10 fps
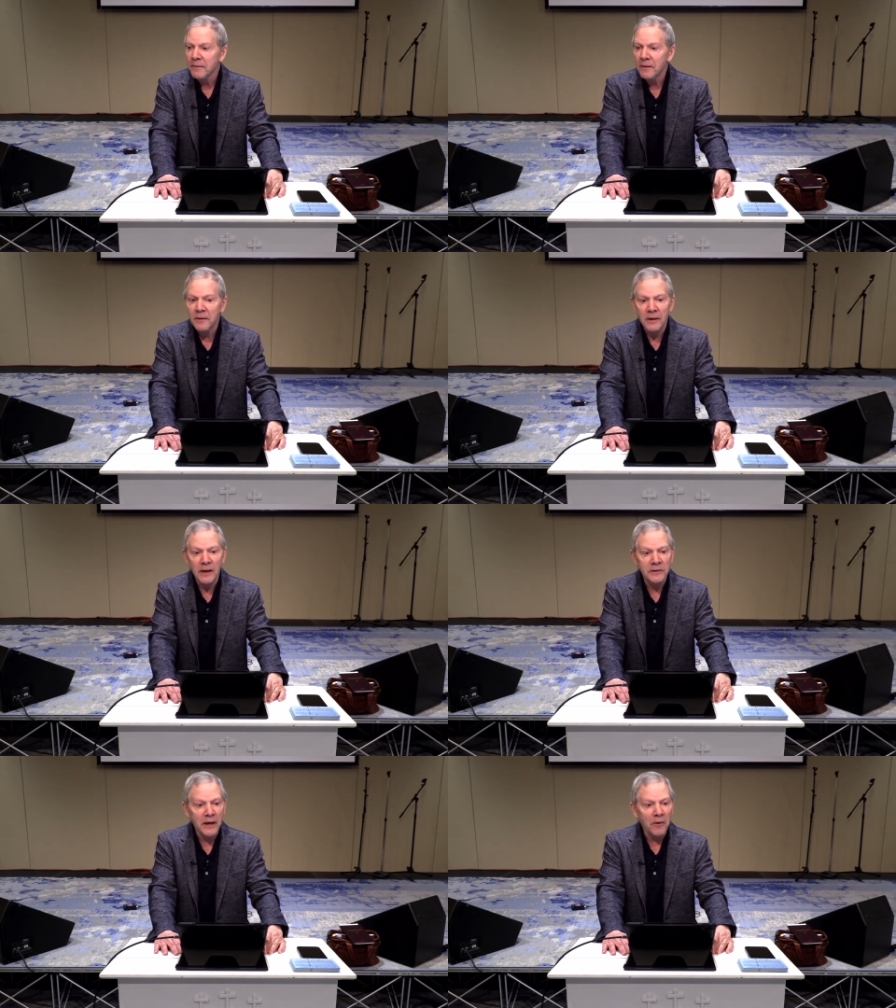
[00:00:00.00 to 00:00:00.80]

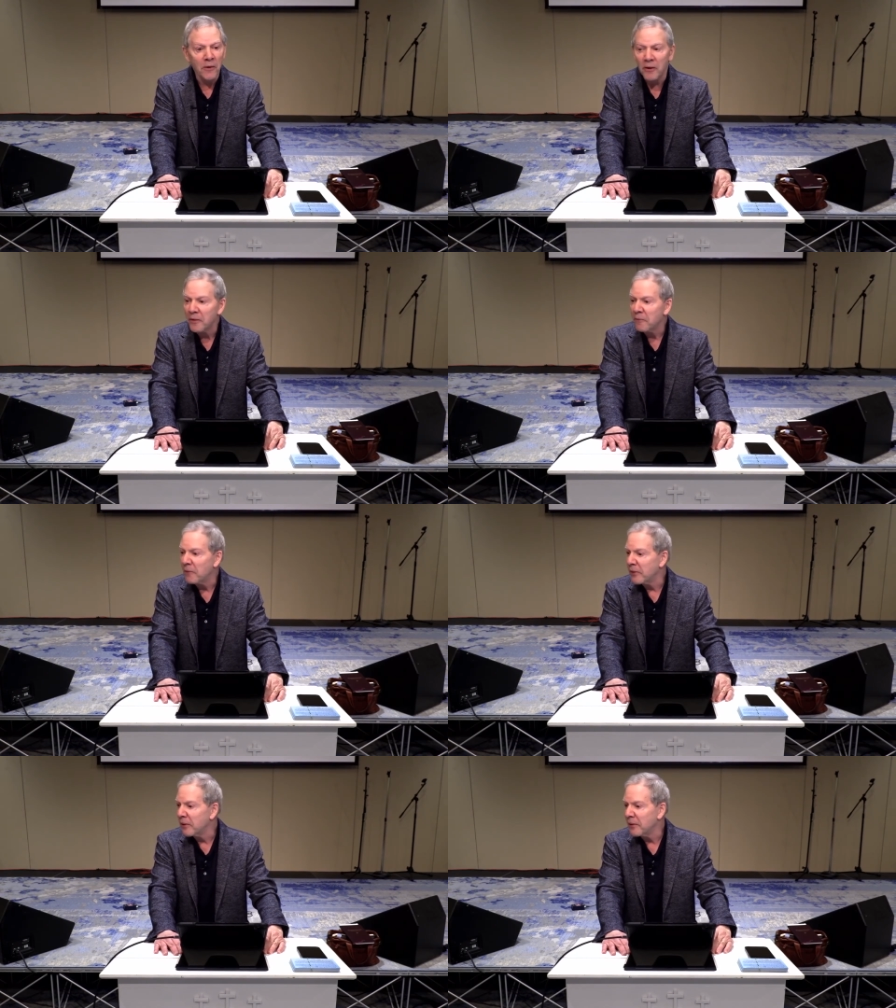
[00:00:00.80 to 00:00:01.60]
C-H-A-R.
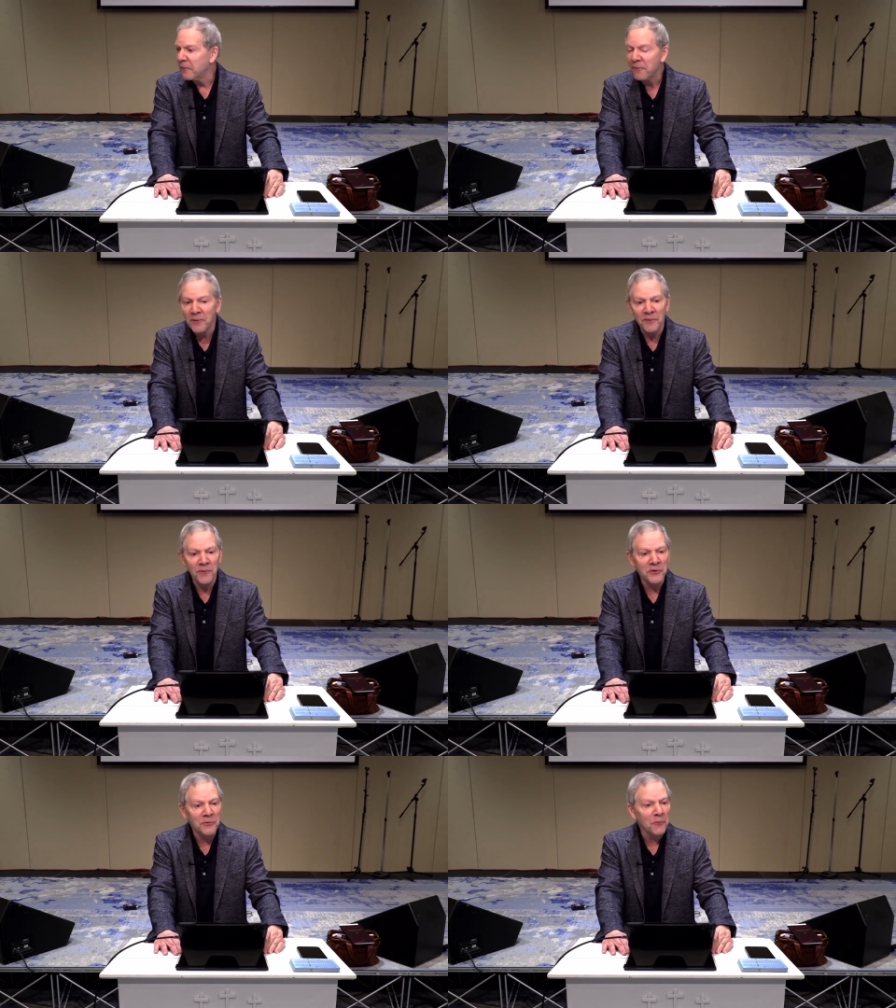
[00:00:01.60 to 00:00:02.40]
Well, the
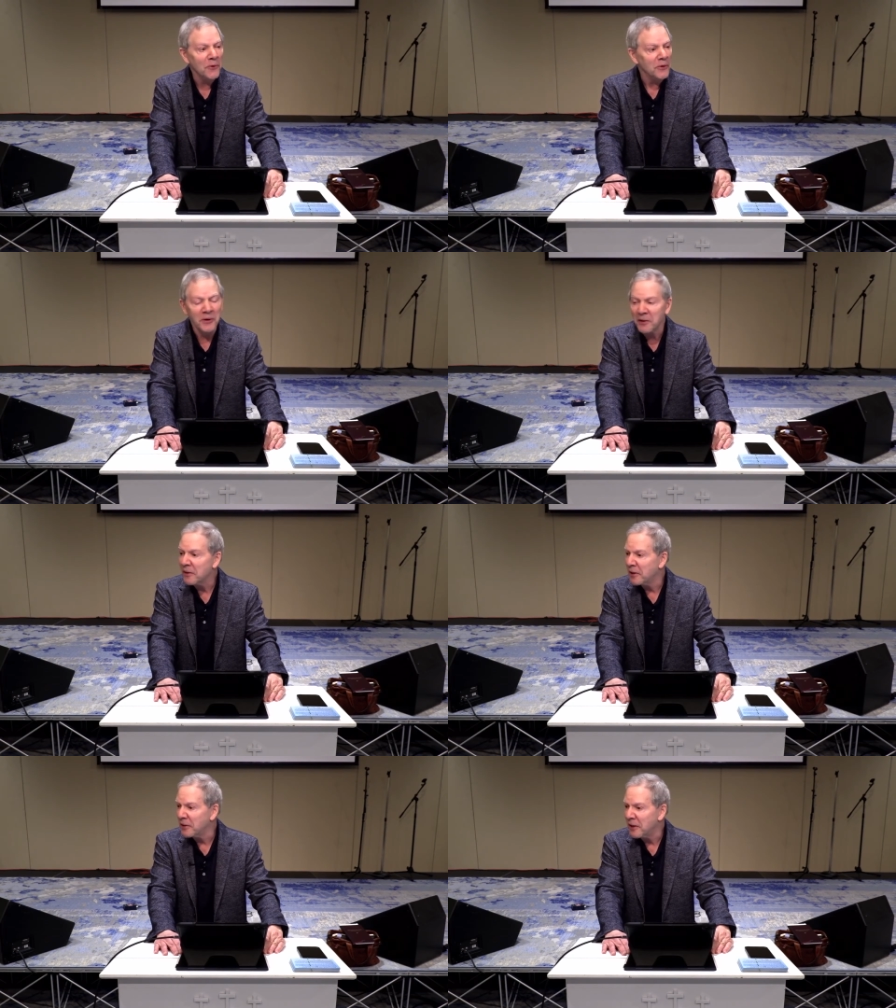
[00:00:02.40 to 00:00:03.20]
first words
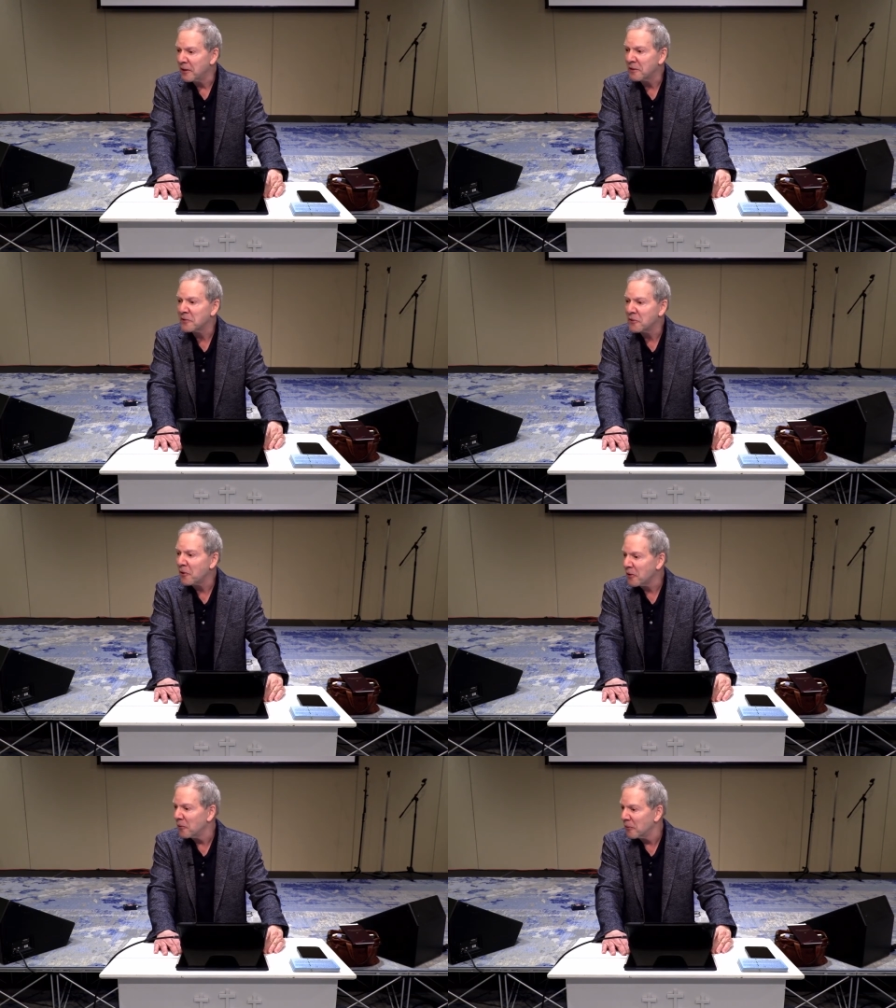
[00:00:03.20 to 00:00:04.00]
suggest
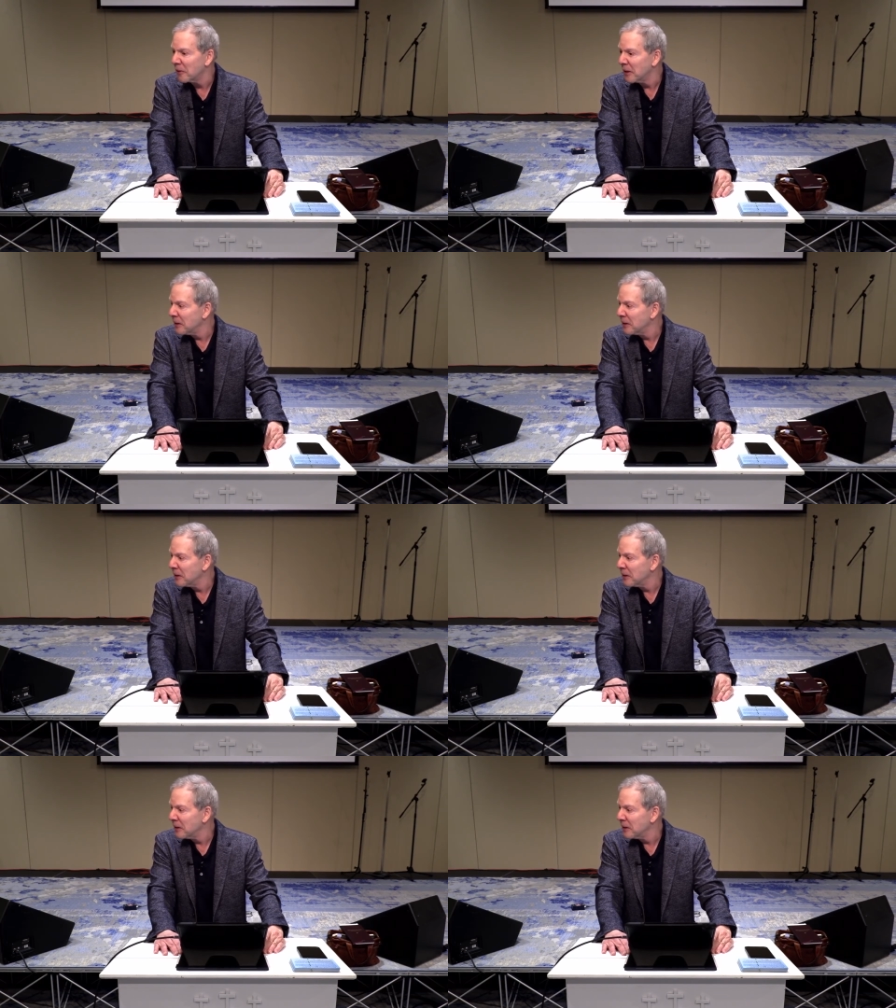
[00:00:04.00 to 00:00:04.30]
charcoal,